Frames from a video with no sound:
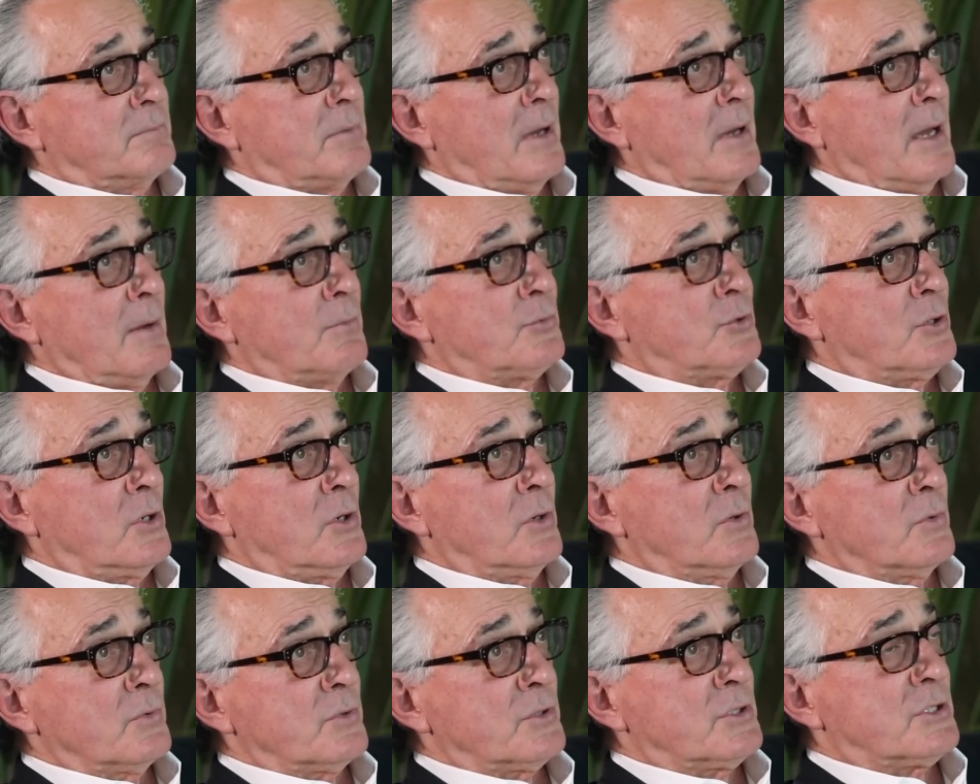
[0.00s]
Bob
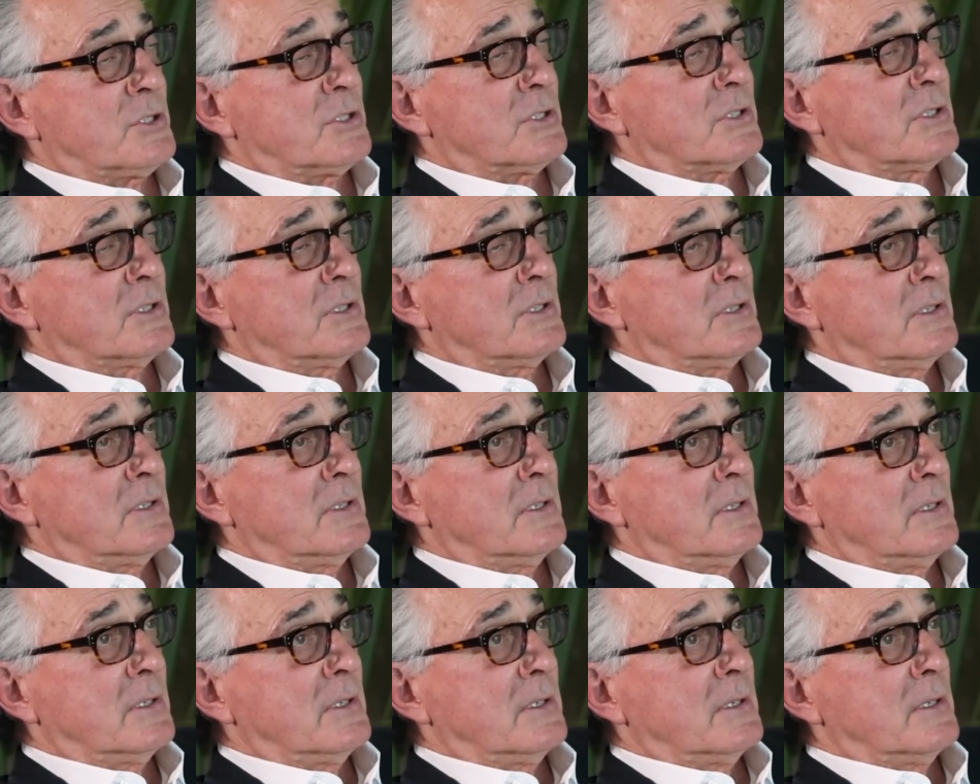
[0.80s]
Jones,
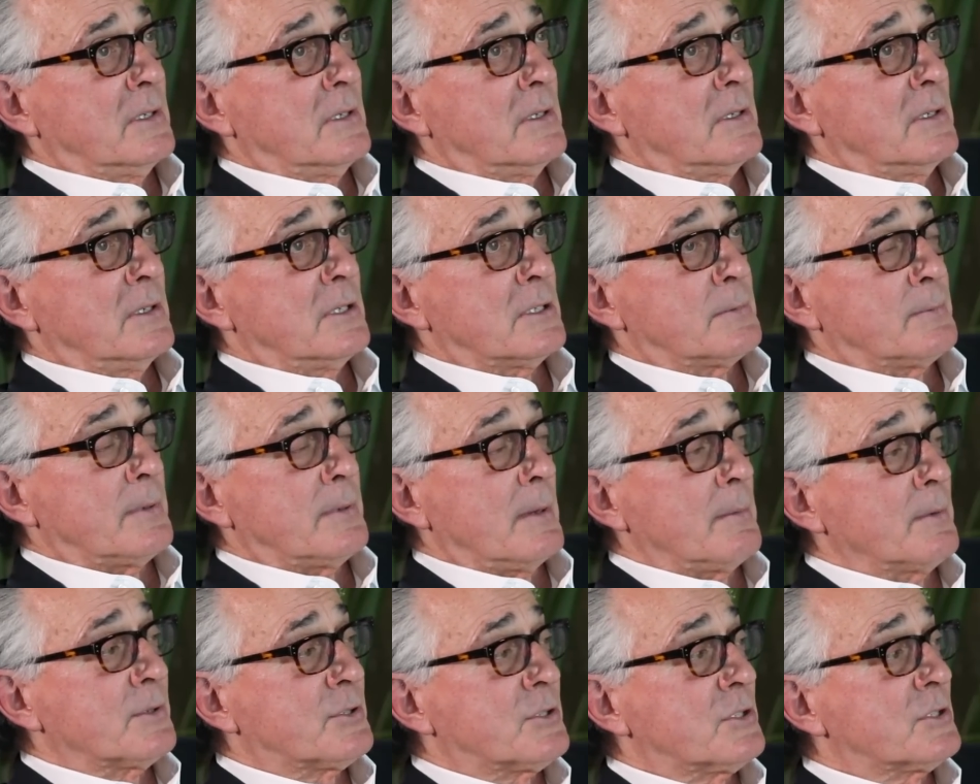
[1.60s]
his
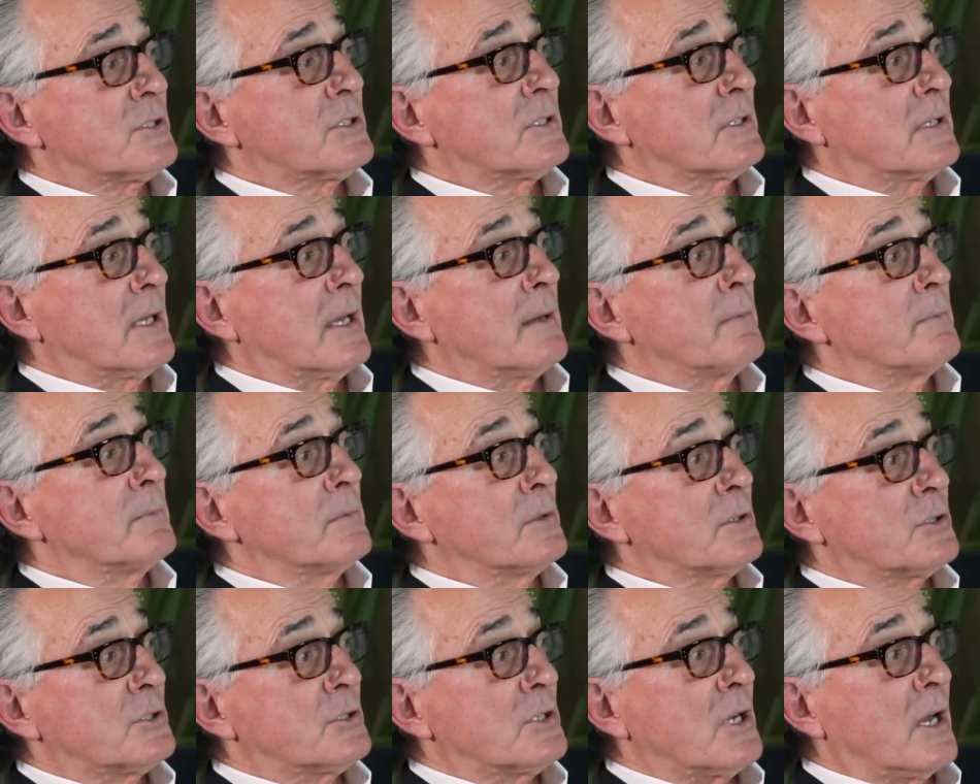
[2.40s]
publicist, gave
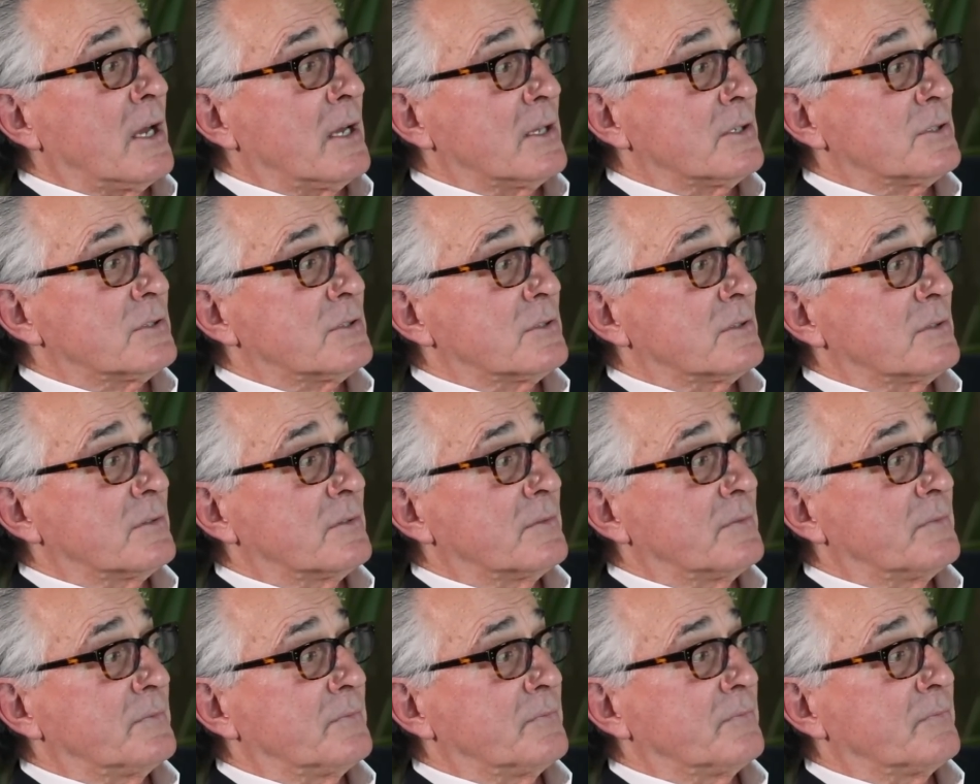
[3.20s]
him the shots.
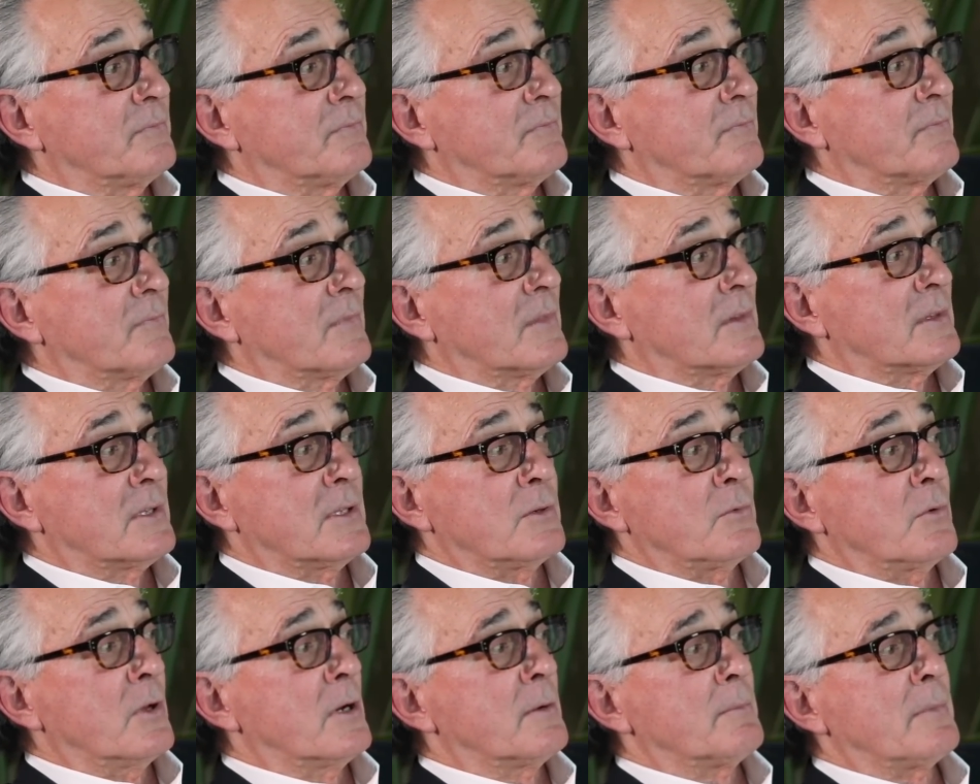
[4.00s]

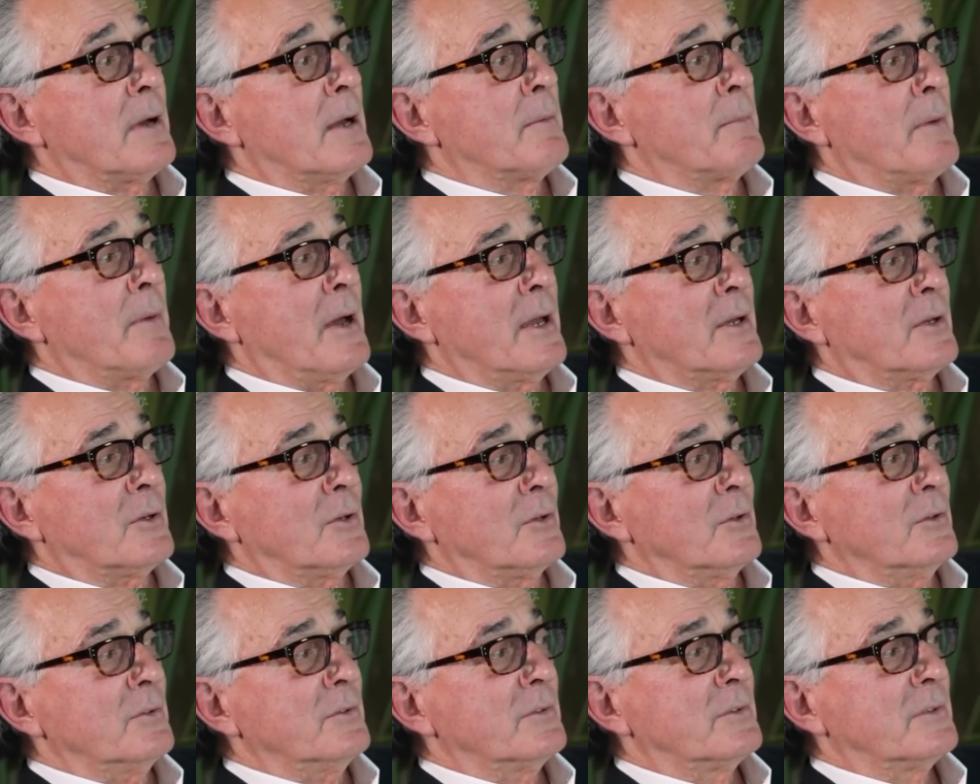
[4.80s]
Didn't run them by
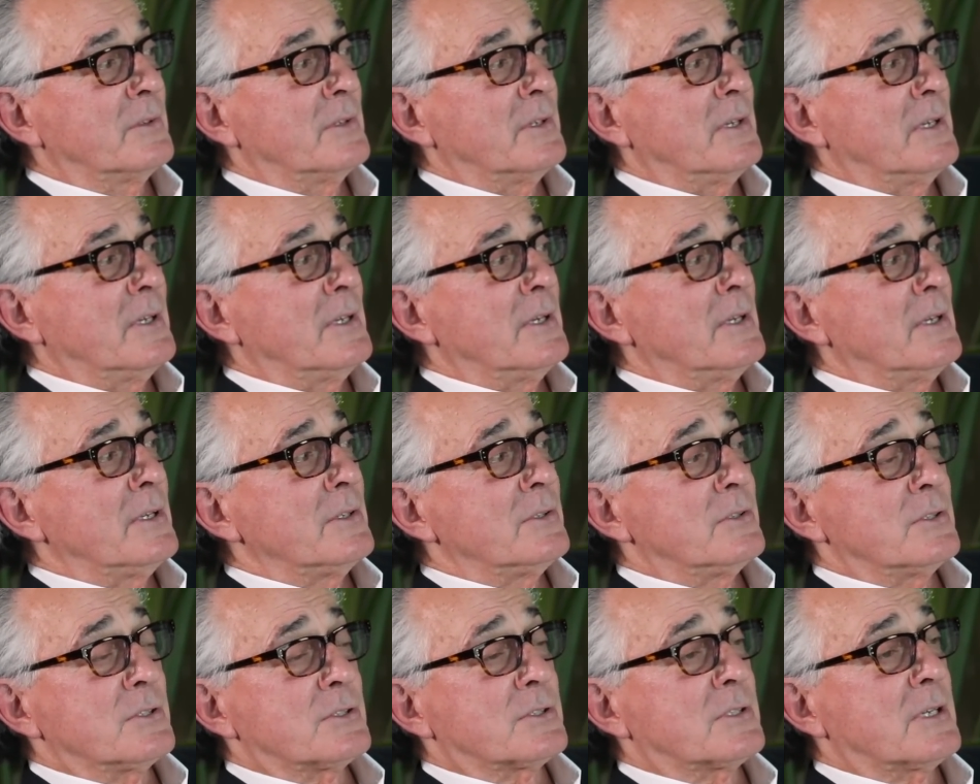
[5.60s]
Michael,
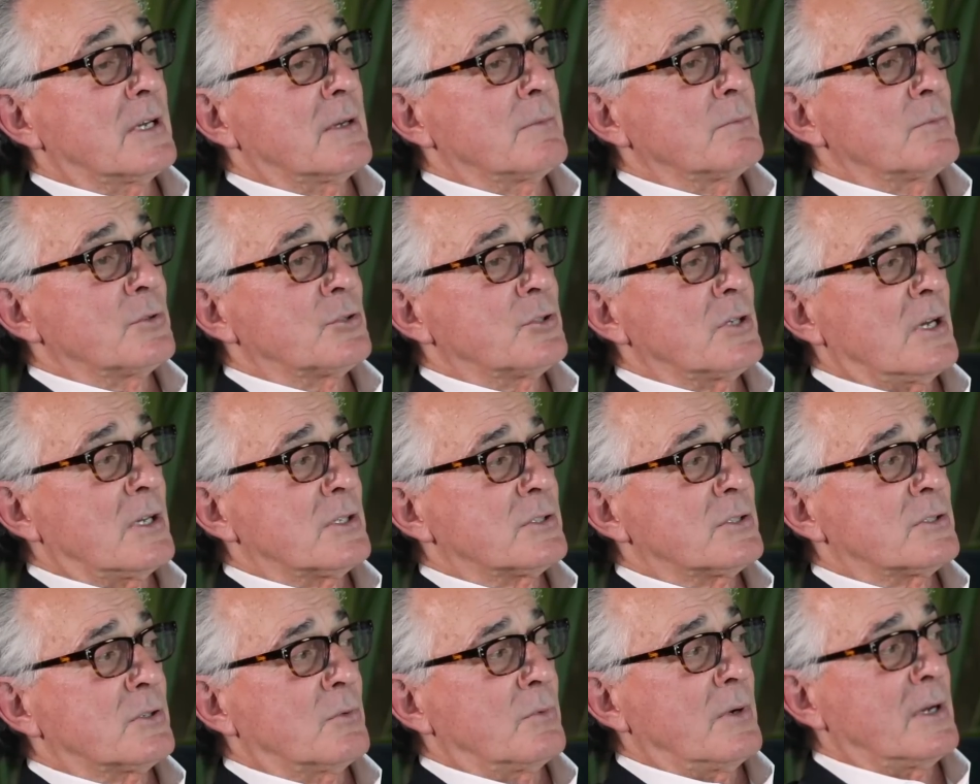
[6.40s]
just gave him the
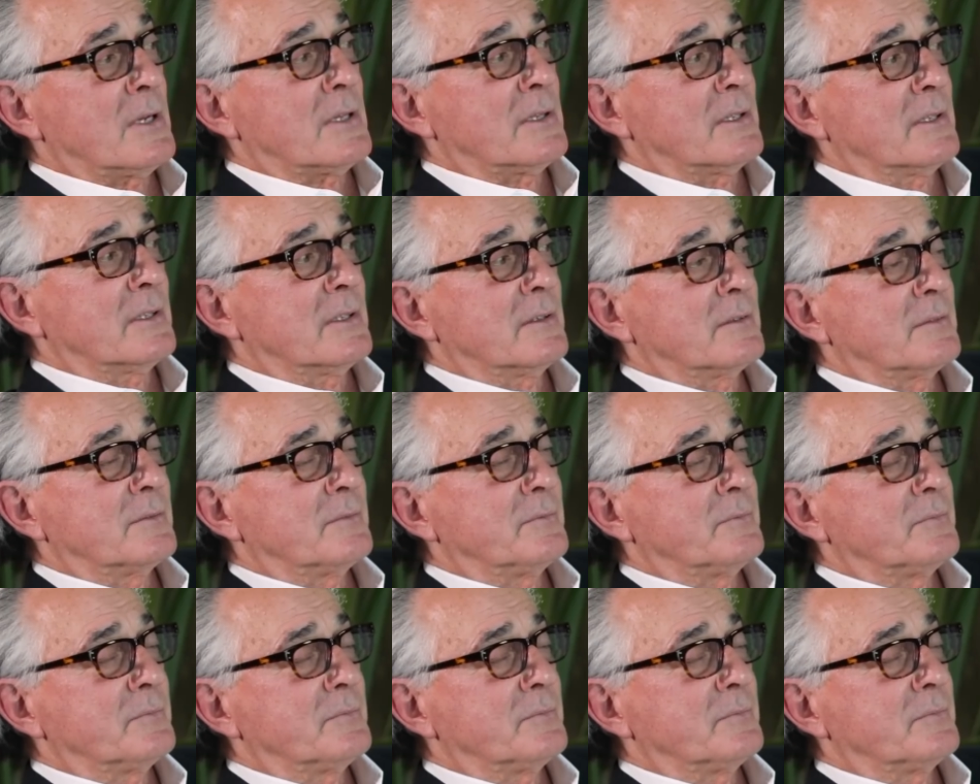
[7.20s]
shots directly.